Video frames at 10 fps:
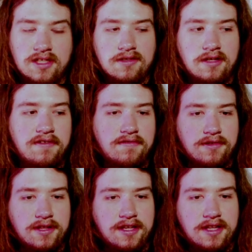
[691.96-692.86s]
Well, I
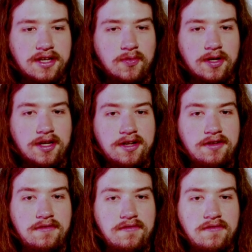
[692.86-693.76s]
never really like wanted
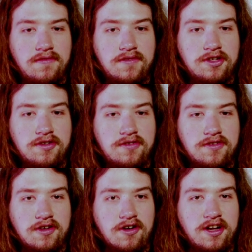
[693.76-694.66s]
to
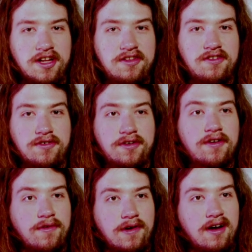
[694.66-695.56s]
turn it into
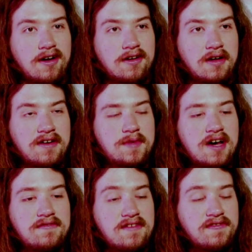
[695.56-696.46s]
a career. I
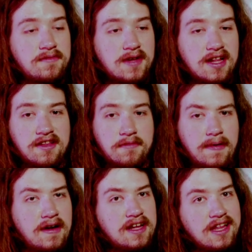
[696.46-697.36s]
mean, I've definitely made
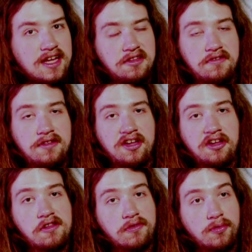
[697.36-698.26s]
some money like doing
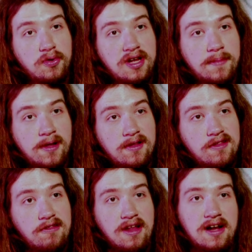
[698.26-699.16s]
like school
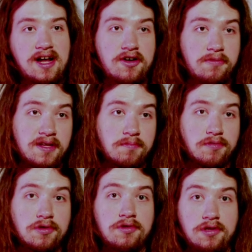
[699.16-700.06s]
demos, and I know
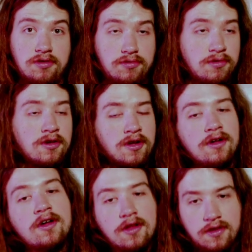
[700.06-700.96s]
people who do
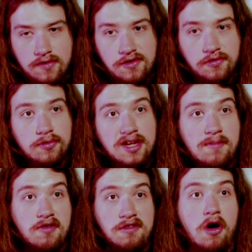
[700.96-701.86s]
school
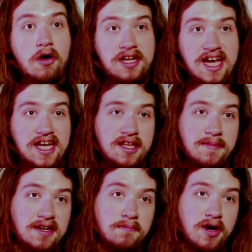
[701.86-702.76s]
demos all day and
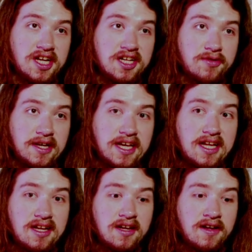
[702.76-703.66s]
they make money doing
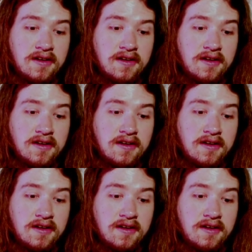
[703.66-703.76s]
it.